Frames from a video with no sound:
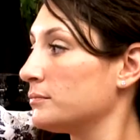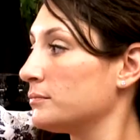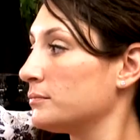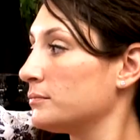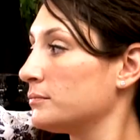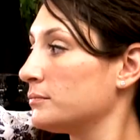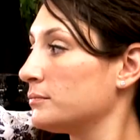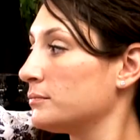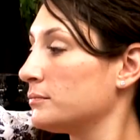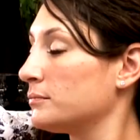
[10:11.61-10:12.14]

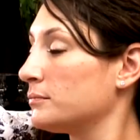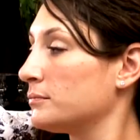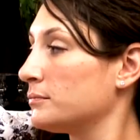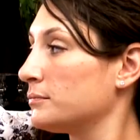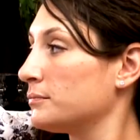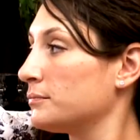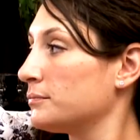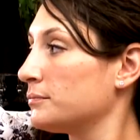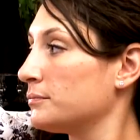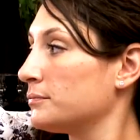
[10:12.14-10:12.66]

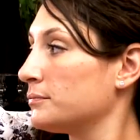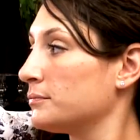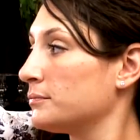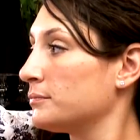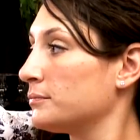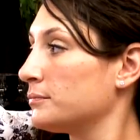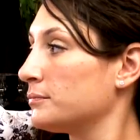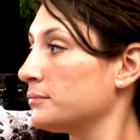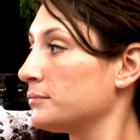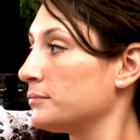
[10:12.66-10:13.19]

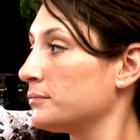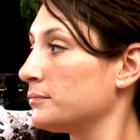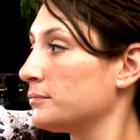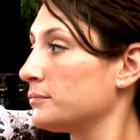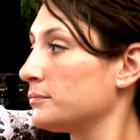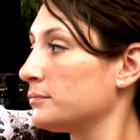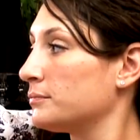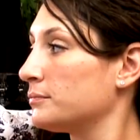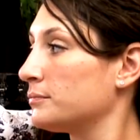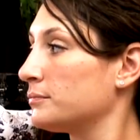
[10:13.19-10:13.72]

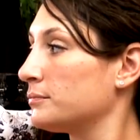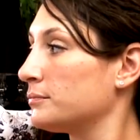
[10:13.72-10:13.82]
This person isn't speaking.